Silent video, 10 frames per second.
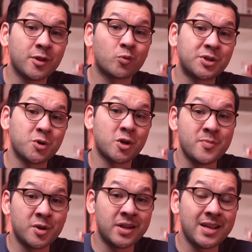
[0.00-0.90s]
the retro
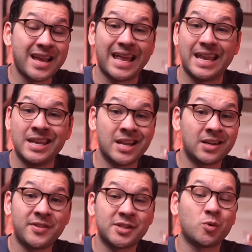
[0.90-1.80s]
community, none
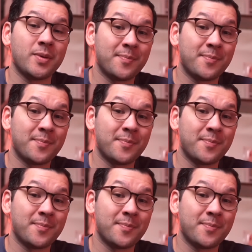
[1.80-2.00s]
of this would be